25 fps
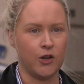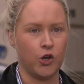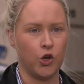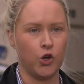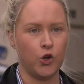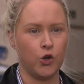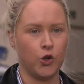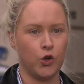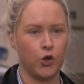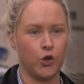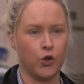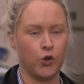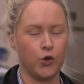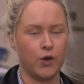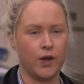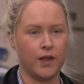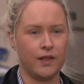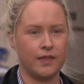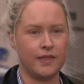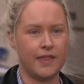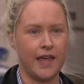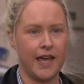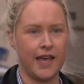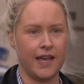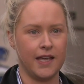who
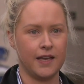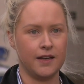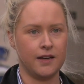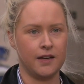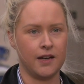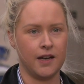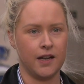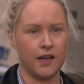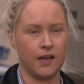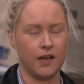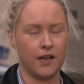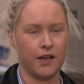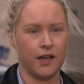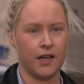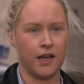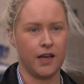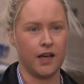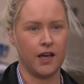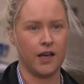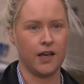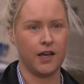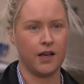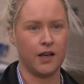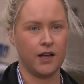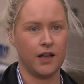then
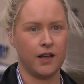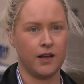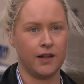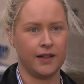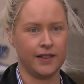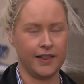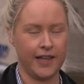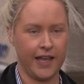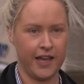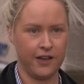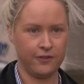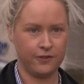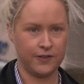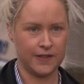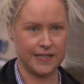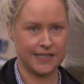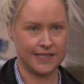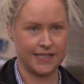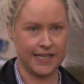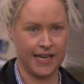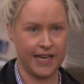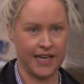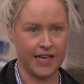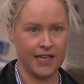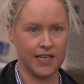left the
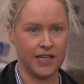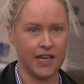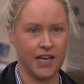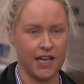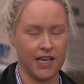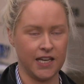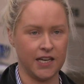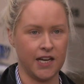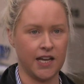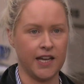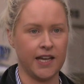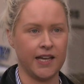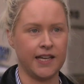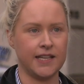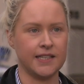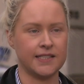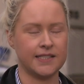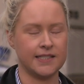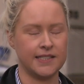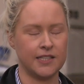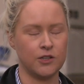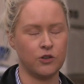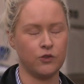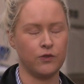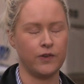scene in a
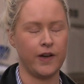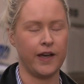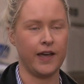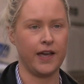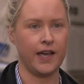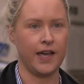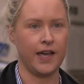silver